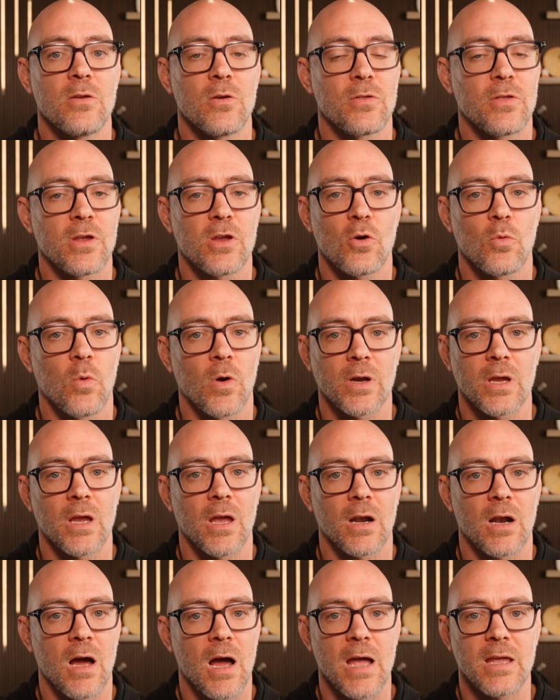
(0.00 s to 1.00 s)
and you think you're
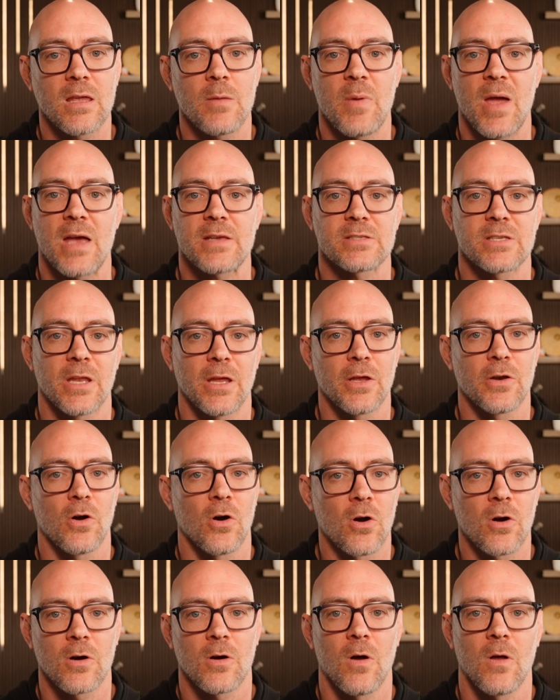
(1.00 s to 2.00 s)
working at a high capacity and
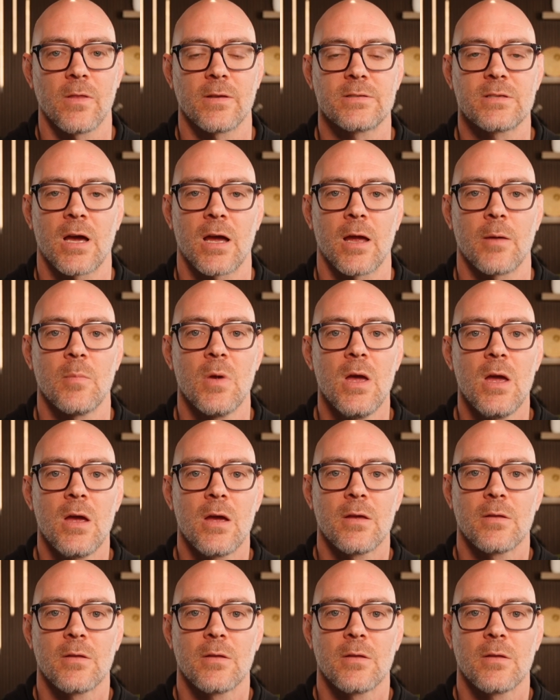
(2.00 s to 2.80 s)
hard all the time,